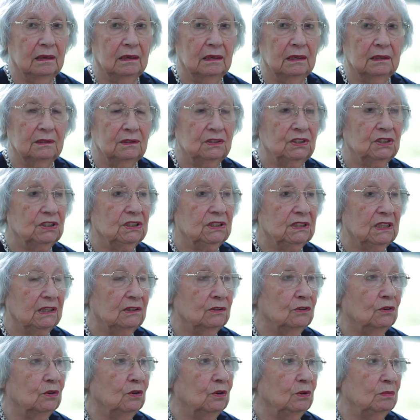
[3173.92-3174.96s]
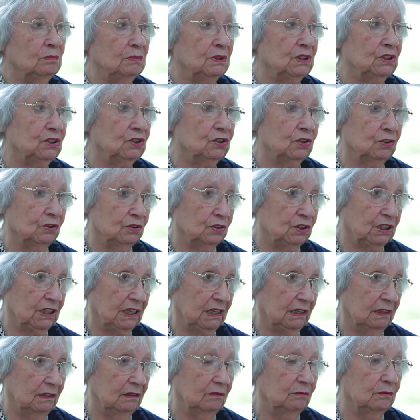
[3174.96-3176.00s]
and she said, call me
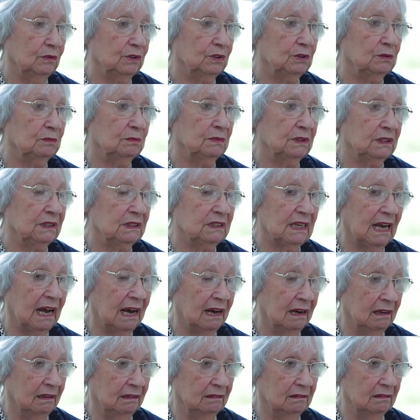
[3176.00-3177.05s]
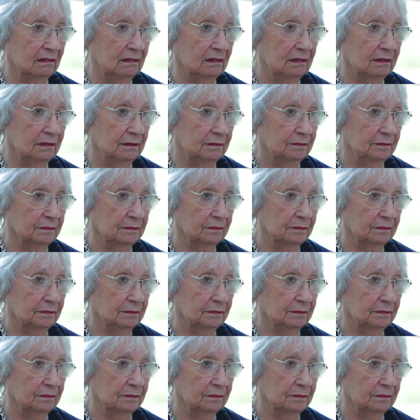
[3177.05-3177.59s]
Ciocia, which means aunt.